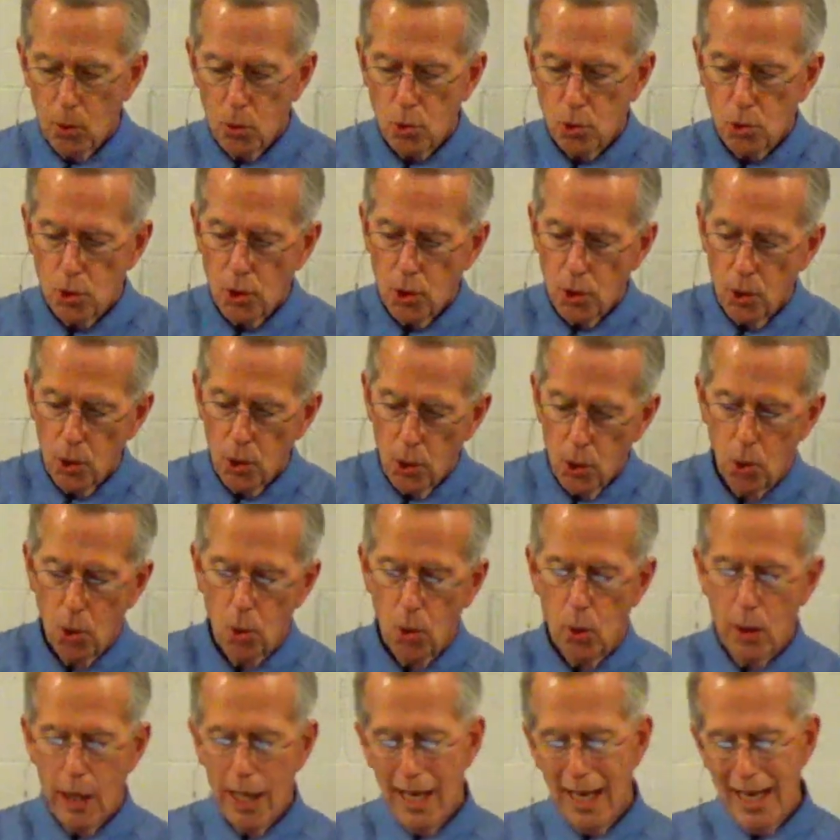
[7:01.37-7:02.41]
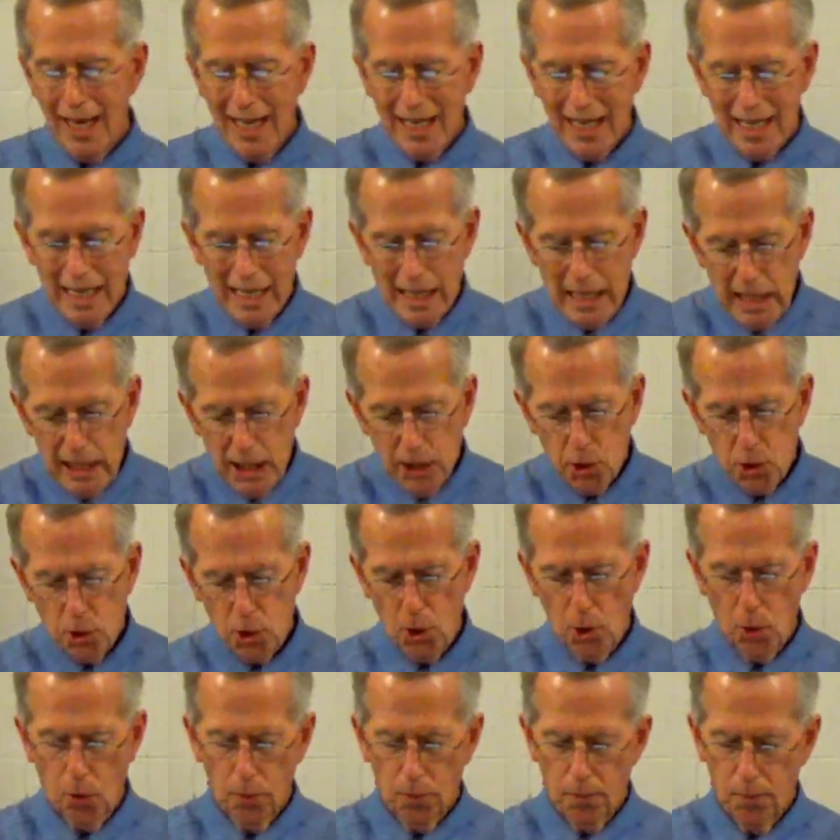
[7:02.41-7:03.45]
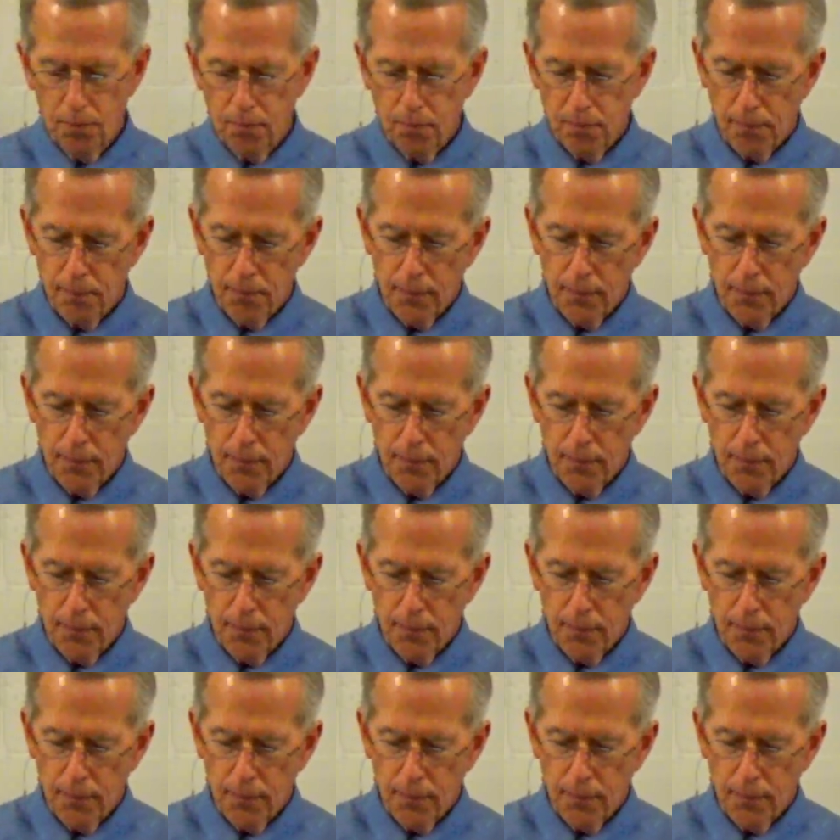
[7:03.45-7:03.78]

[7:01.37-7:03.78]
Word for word: those who need you.